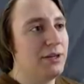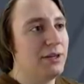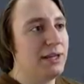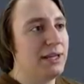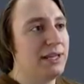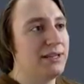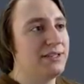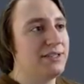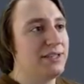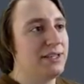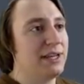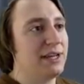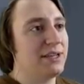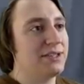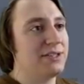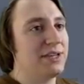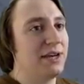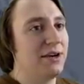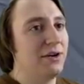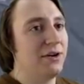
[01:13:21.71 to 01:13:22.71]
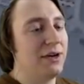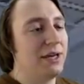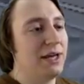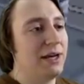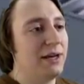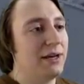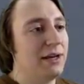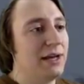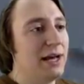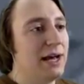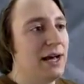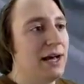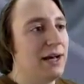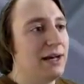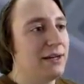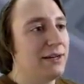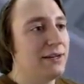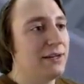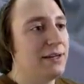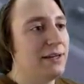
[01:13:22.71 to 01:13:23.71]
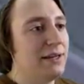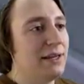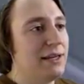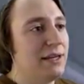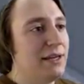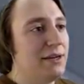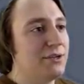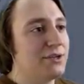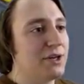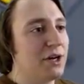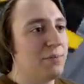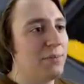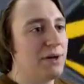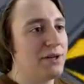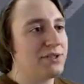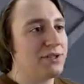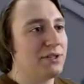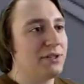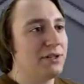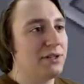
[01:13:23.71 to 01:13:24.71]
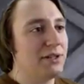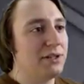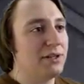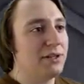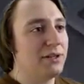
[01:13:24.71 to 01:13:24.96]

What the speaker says: that gets to the next area. Ah, here's our puzzle.